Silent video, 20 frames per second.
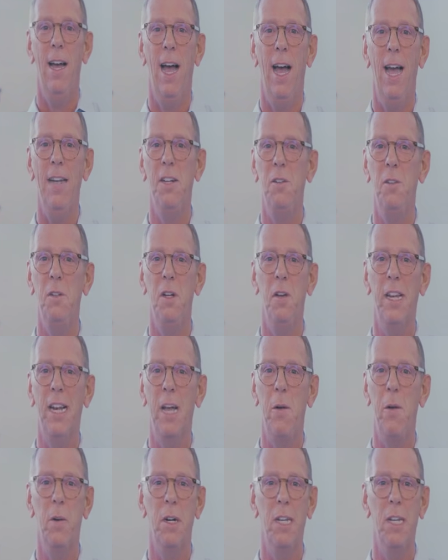I don't know
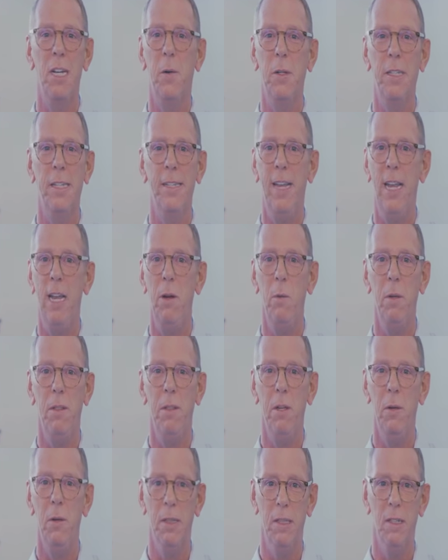that I want to go on a date
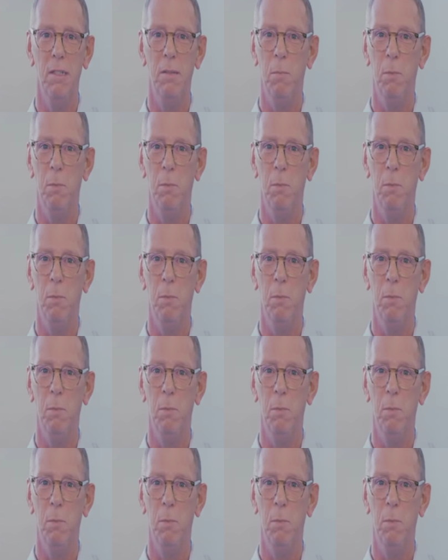with you at this